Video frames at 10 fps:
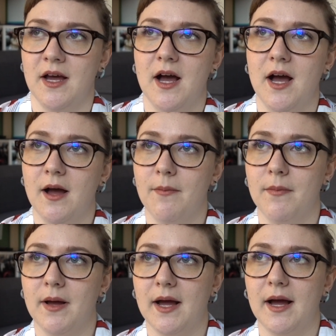
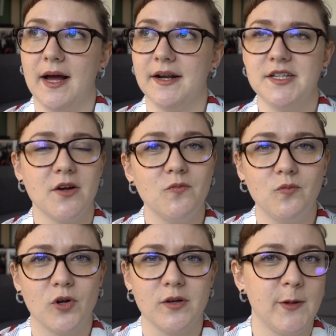and I don't
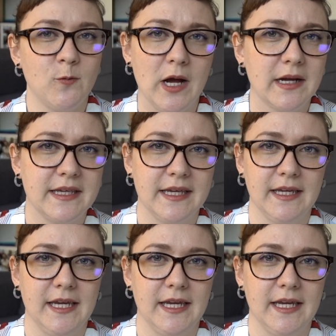want to be working